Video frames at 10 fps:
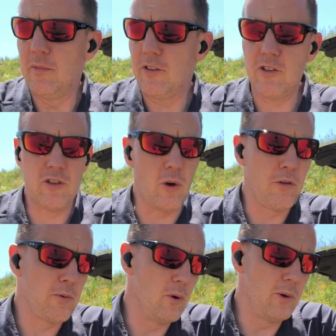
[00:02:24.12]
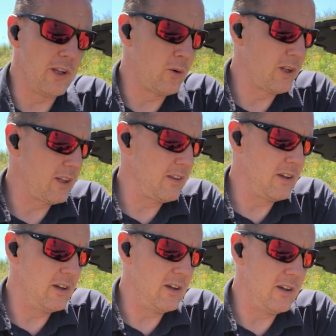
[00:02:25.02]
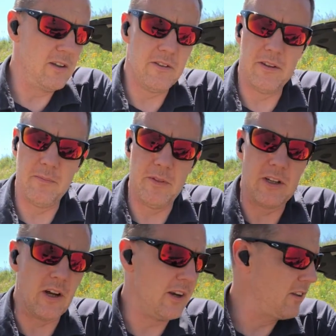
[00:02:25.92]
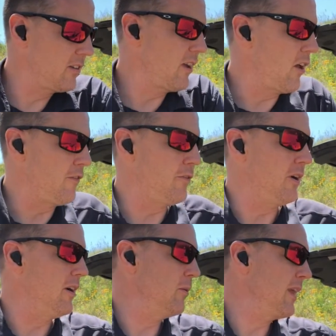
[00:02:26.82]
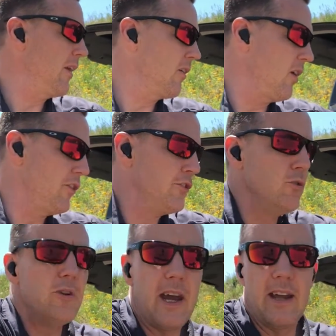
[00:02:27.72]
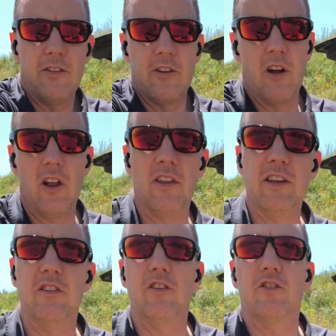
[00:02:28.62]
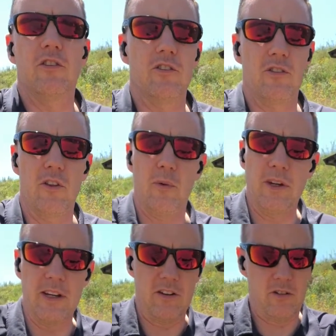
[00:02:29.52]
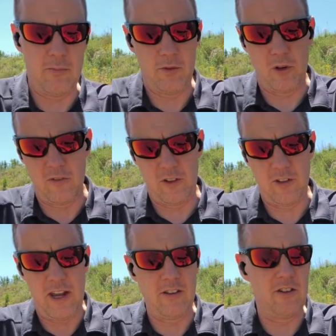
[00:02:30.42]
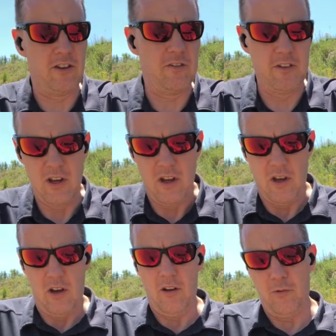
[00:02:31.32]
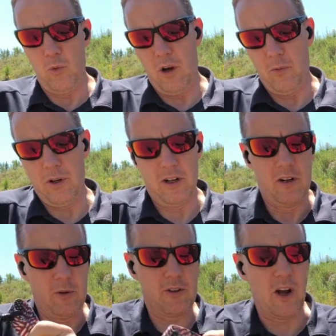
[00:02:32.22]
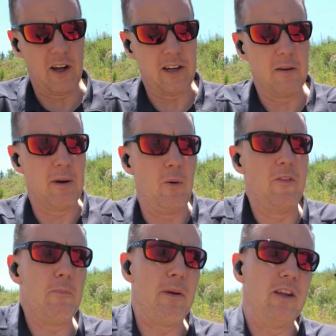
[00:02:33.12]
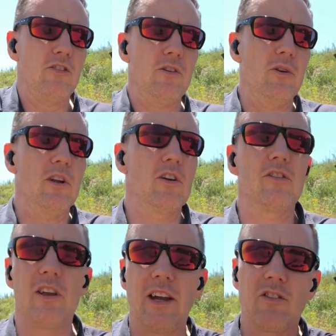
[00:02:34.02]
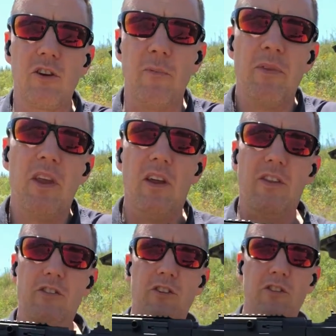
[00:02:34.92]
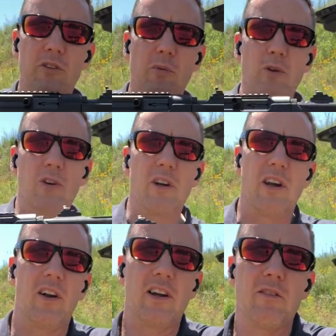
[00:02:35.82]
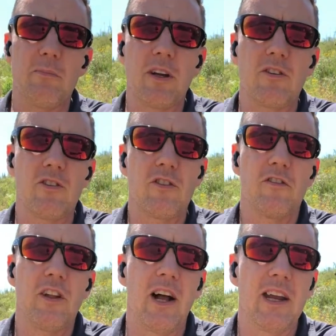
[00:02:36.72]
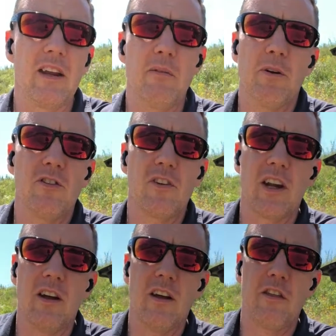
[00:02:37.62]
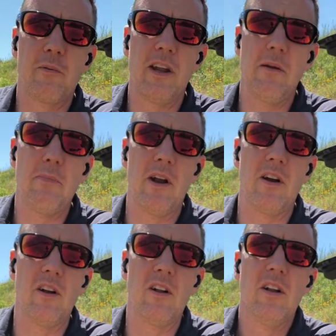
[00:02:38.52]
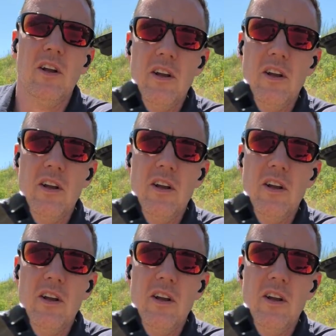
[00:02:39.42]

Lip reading: let's just go through really quickly the gun itself without all the doodads and all the additions, so that we get some sort of a sense of what we're talking about, what the base unit looks like. So this is the Ruger, and I'll get some pictures to fly in, but you've got a threaded barrel,